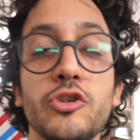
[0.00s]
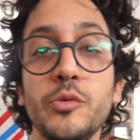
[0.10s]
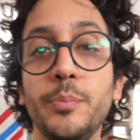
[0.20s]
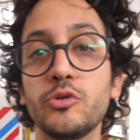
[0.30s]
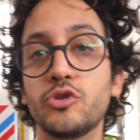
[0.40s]
are
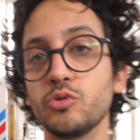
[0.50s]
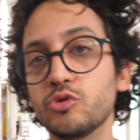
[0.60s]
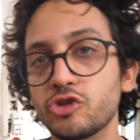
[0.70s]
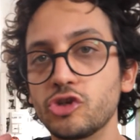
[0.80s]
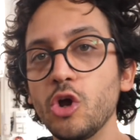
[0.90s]
supposed to
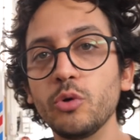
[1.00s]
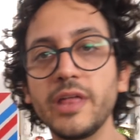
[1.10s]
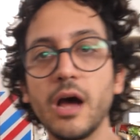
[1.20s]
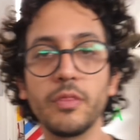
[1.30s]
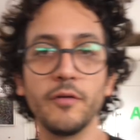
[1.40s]
slow
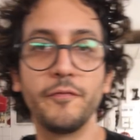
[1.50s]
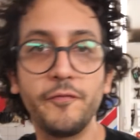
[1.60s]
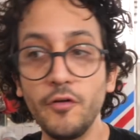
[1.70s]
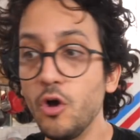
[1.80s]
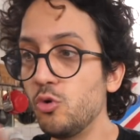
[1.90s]
down the
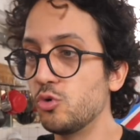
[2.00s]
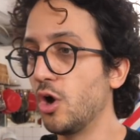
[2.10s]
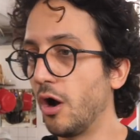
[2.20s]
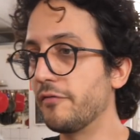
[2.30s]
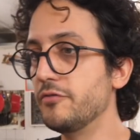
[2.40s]
flow
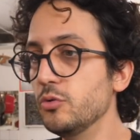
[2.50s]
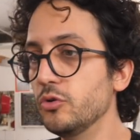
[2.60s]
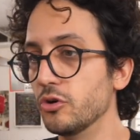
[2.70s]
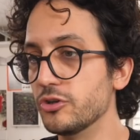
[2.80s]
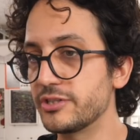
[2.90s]
of
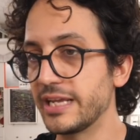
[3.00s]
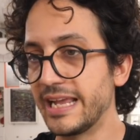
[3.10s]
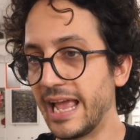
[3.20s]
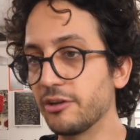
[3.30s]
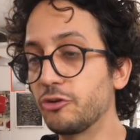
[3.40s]
noodles
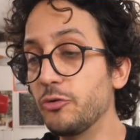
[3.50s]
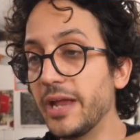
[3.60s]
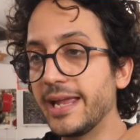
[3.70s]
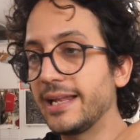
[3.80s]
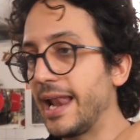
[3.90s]
and
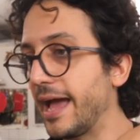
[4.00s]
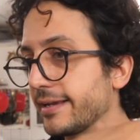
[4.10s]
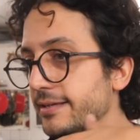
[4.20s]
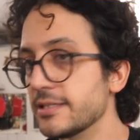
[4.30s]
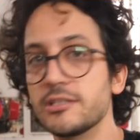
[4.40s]
create
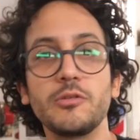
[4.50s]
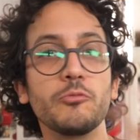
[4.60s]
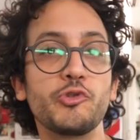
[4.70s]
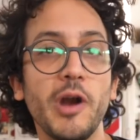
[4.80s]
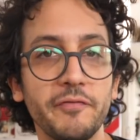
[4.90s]
like some
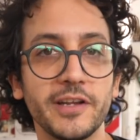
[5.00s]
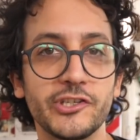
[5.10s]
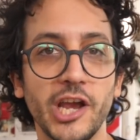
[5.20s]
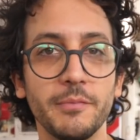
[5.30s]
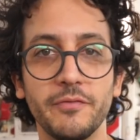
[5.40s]
traffic
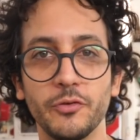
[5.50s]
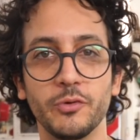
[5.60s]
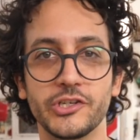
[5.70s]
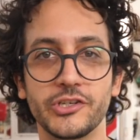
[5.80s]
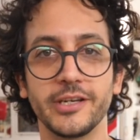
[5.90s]
jam, if you
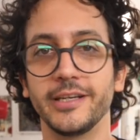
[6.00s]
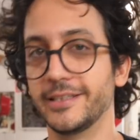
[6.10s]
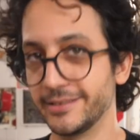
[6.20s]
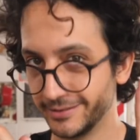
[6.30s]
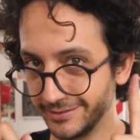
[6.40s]
wish.
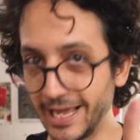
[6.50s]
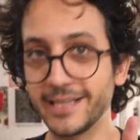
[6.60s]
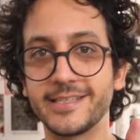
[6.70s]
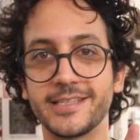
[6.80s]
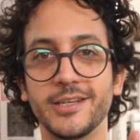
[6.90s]

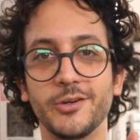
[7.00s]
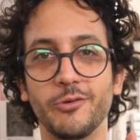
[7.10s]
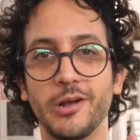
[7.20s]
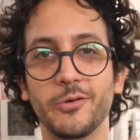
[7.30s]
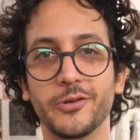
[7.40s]
That's
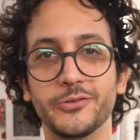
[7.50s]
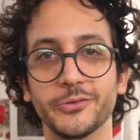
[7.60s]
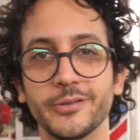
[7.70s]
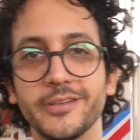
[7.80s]
what I want to do.